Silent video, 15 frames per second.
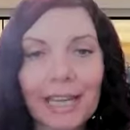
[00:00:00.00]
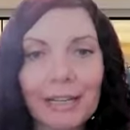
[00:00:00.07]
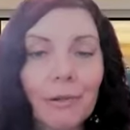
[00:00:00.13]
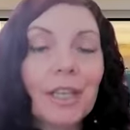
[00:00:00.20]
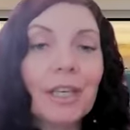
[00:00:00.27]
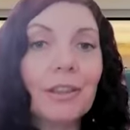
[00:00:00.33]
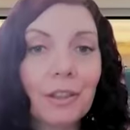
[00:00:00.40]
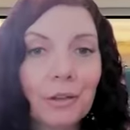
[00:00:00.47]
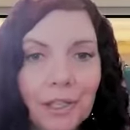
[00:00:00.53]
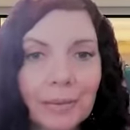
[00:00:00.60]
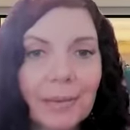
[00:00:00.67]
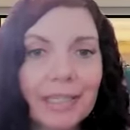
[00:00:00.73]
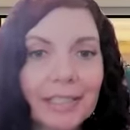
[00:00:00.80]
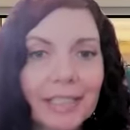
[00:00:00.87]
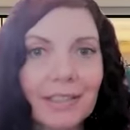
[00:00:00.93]
light within 30
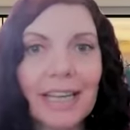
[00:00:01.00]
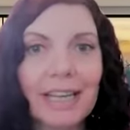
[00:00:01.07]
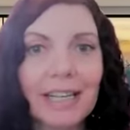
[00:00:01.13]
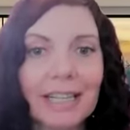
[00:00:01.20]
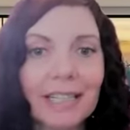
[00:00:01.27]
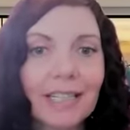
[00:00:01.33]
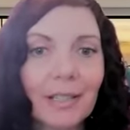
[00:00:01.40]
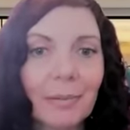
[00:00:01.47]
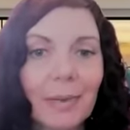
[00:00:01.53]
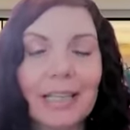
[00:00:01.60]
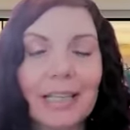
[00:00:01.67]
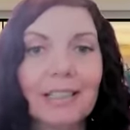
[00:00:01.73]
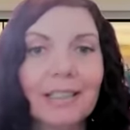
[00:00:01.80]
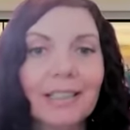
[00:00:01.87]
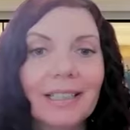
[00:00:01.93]
minutes of getting into
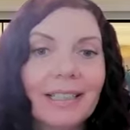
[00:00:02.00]
bed.